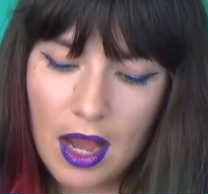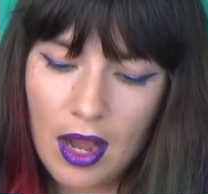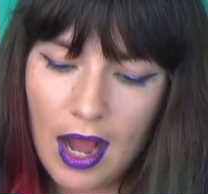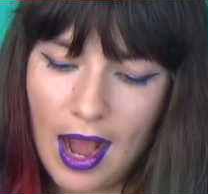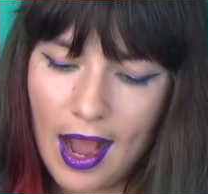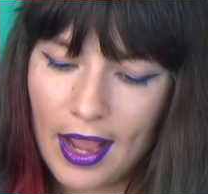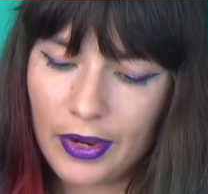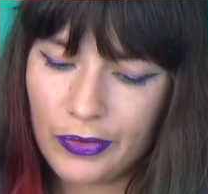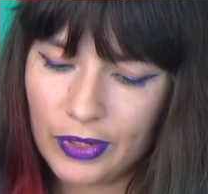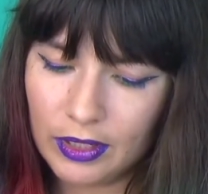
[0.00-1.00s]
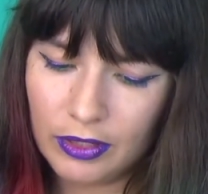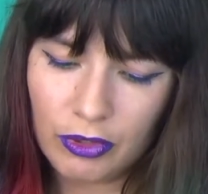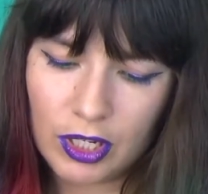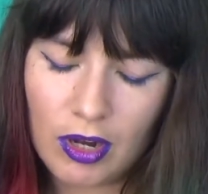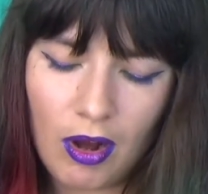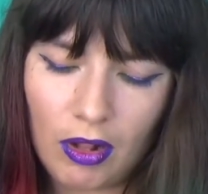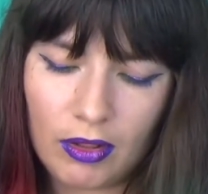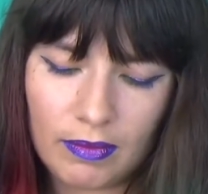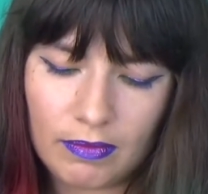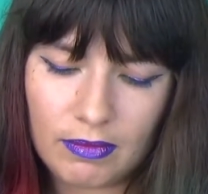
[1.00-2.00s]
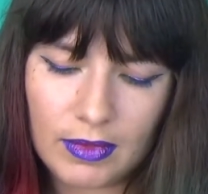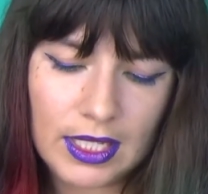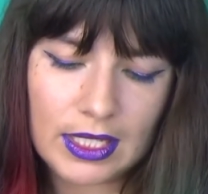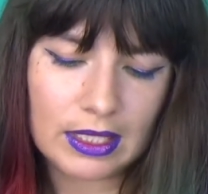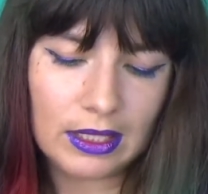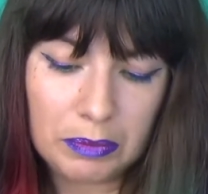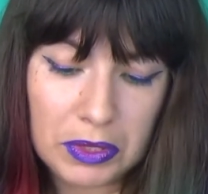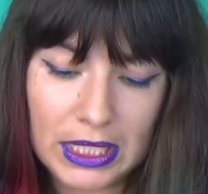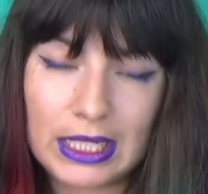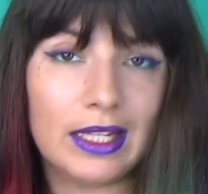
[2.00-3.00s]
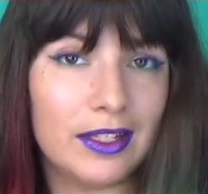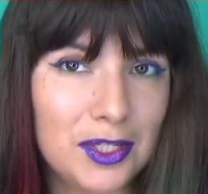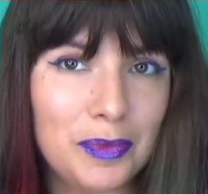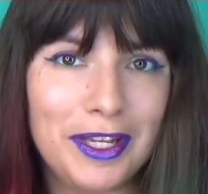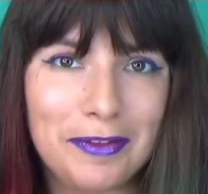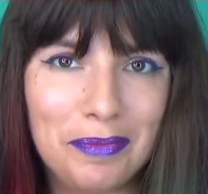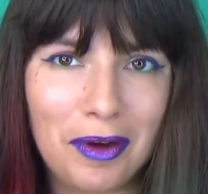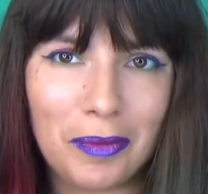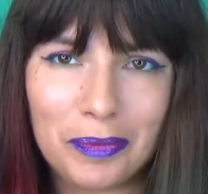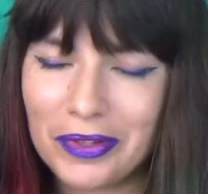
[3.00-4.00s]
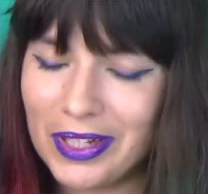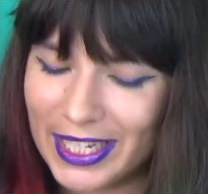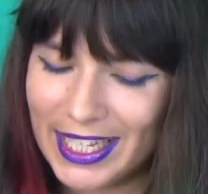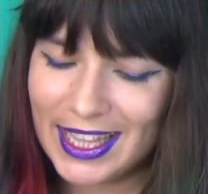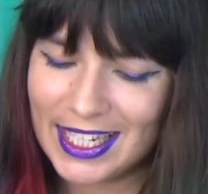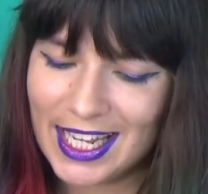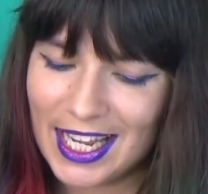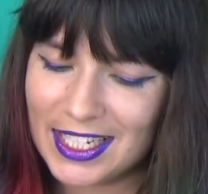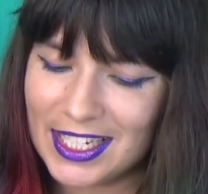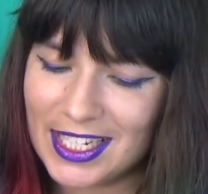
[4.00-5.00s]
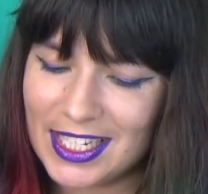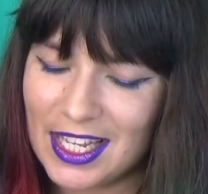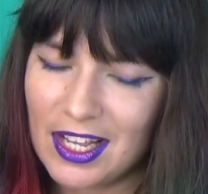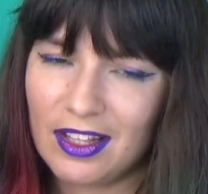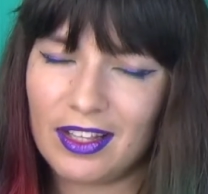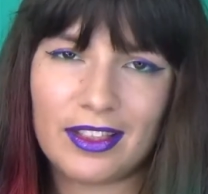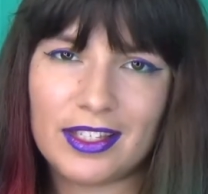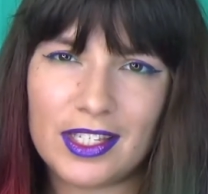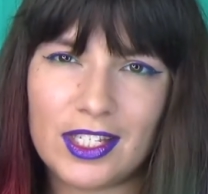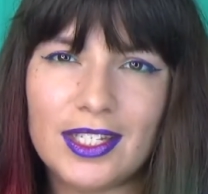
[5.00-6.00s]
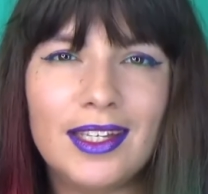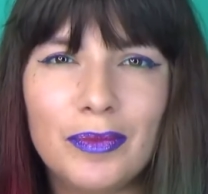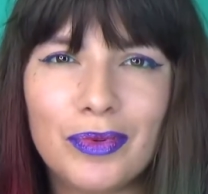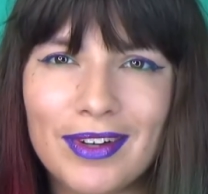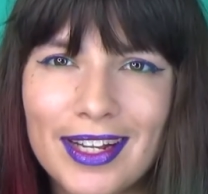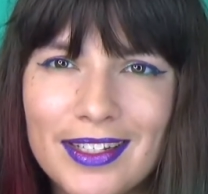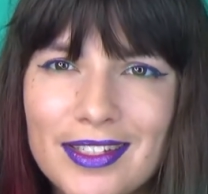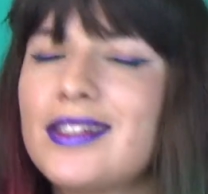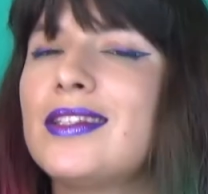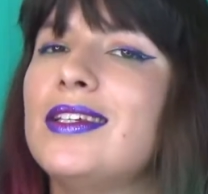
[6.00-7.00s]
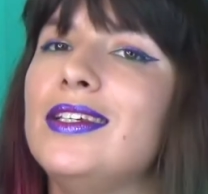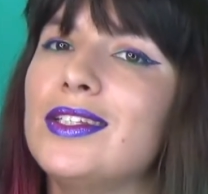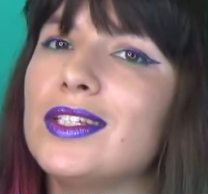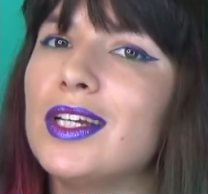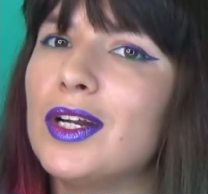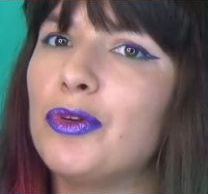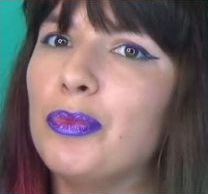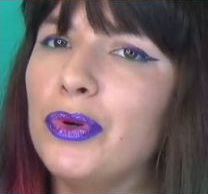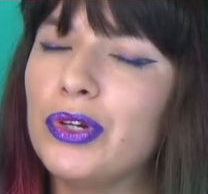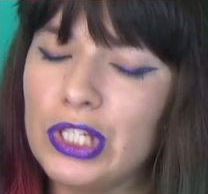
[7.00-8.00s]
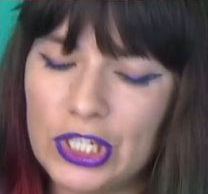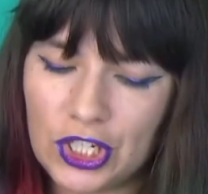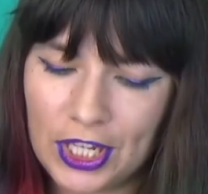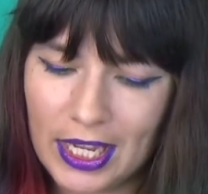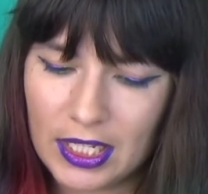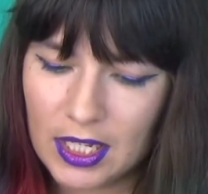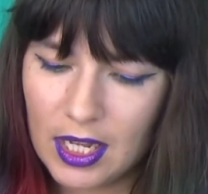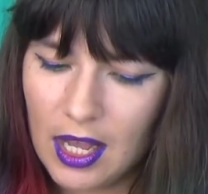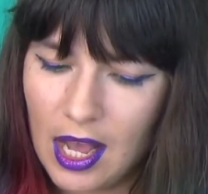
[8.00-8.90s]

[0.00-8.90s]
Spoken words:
I really recall these lipstick colors being popular in the 90s, like these deep reds, these burgundy shades.